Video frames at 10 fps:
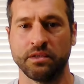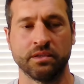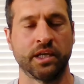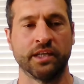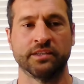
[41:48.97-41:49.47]

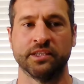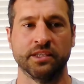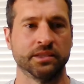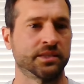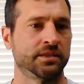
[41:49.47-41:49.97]
Dead
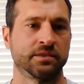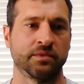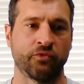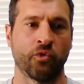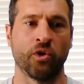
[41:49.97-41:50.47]
serious, because
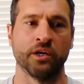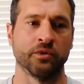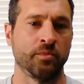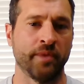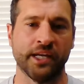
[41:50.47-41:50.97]
400
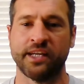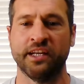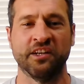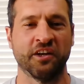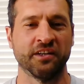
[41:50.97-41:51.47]
will maintain
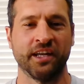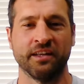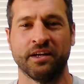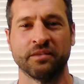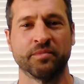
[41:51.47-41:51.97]
you all day
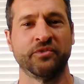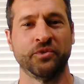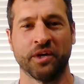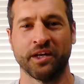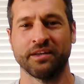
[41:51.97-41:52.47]
long, but if you
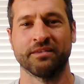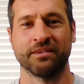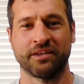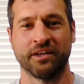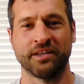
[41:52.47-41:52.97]
want to
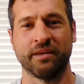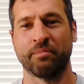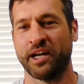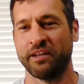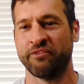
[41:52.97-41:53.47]
cut that
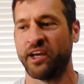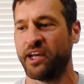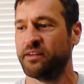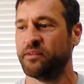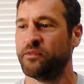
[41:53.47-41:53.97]
body
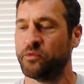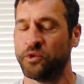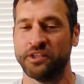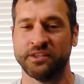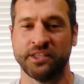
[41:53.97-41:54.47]
fat and
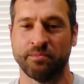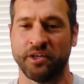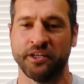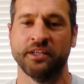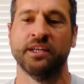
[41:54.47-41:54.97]
really see it
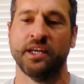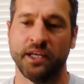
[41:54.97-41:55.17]
burning.